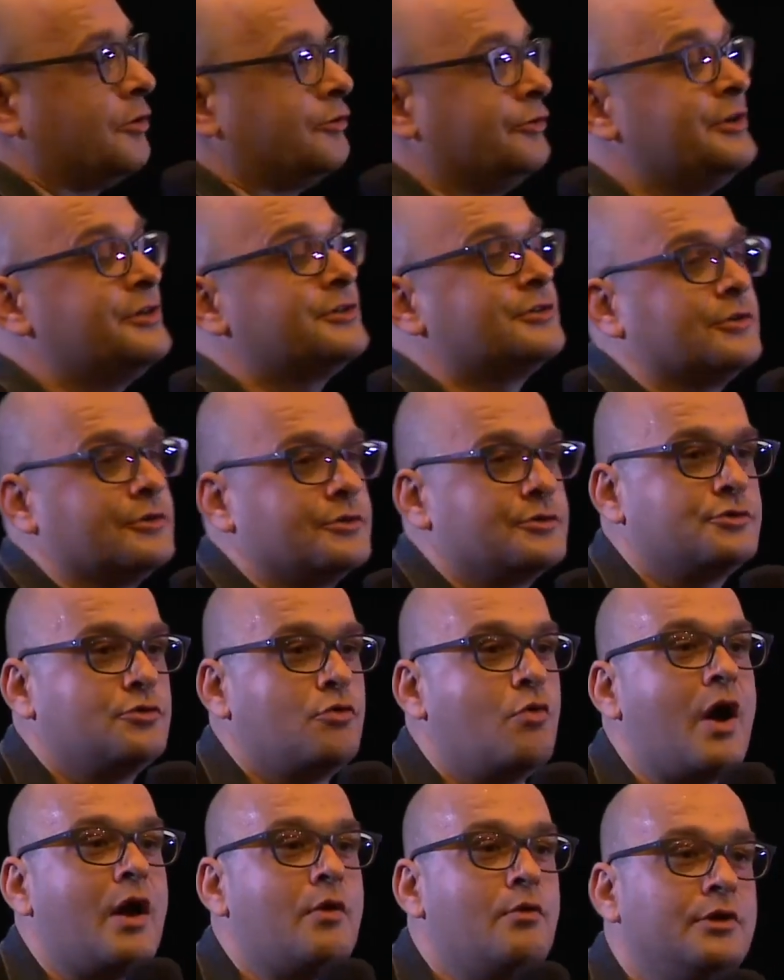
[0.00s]
reasons
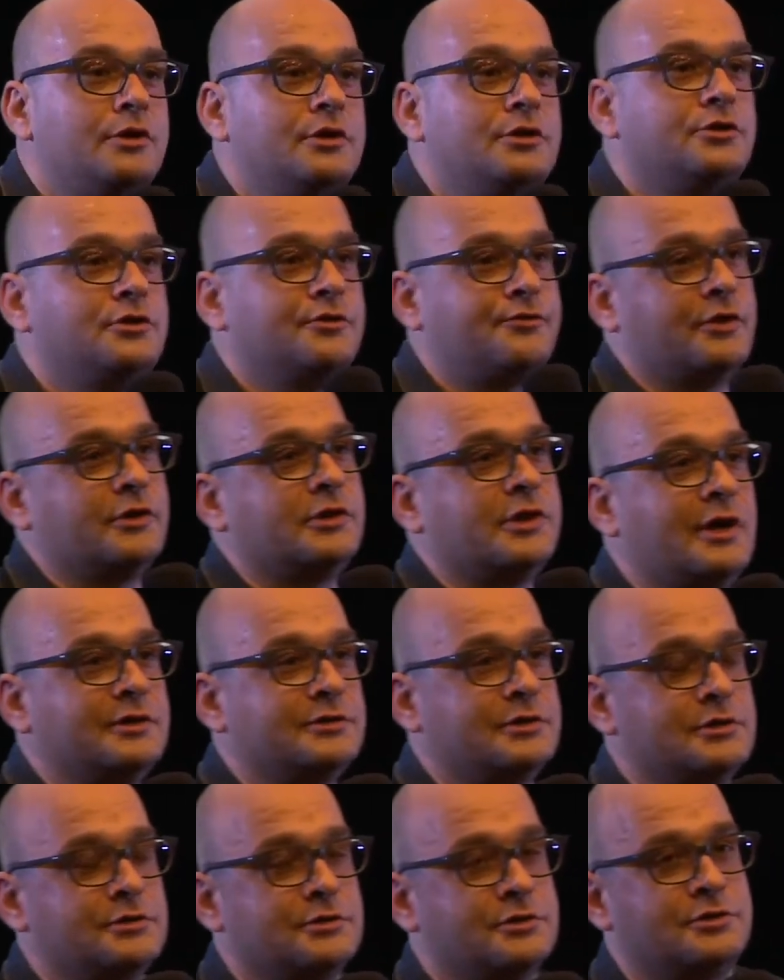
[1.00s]
why we need different
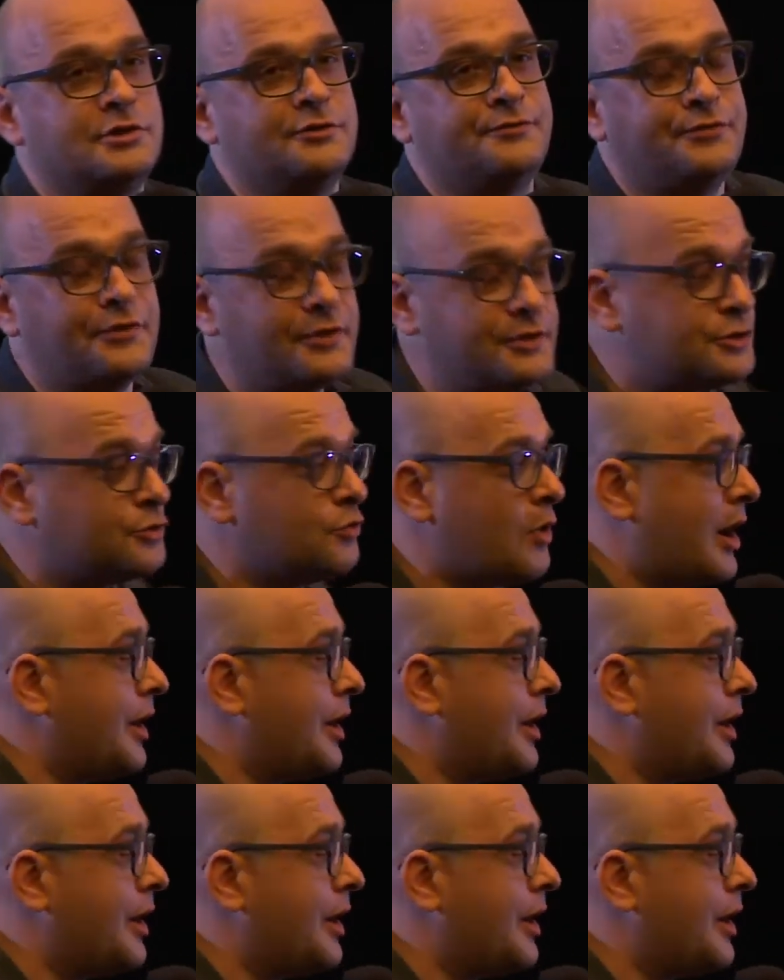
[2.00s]
licenses. The first